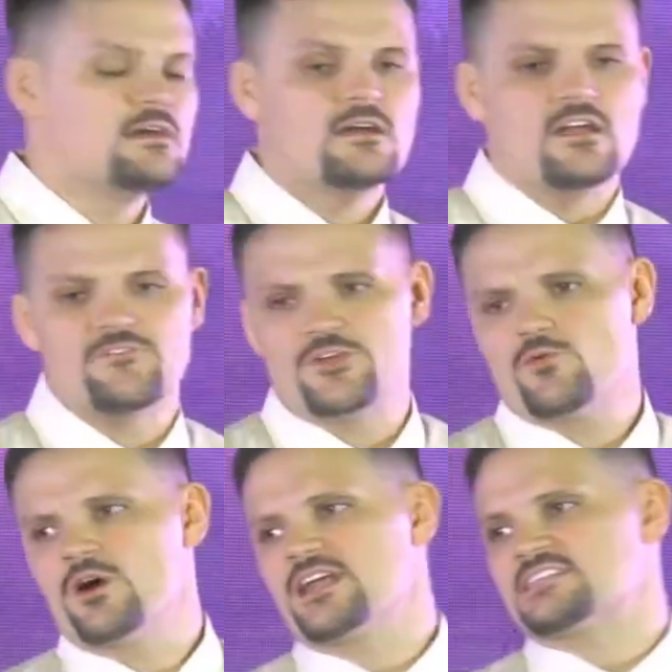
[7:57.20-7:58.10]
If you
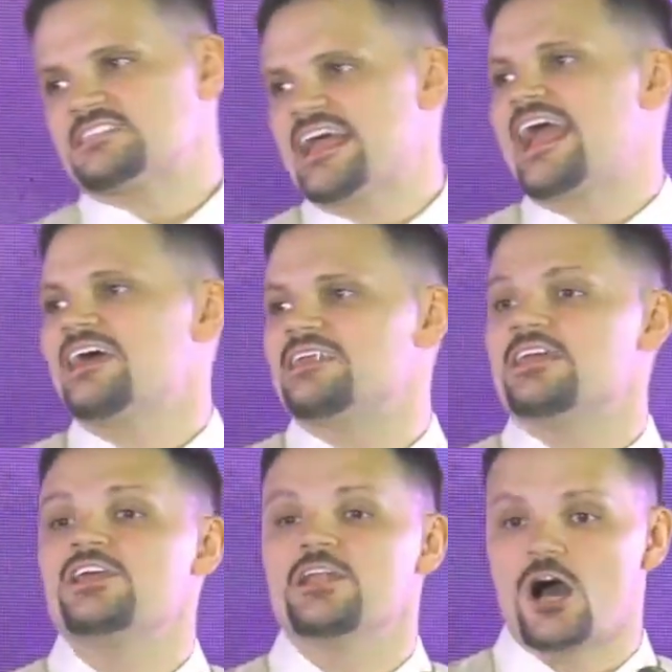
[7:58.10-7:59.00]
want to stand
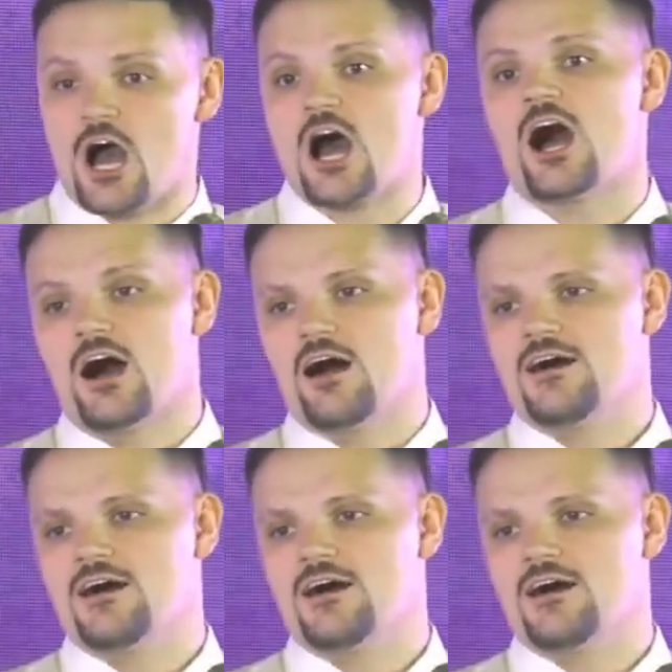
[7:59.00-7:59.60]
in awe,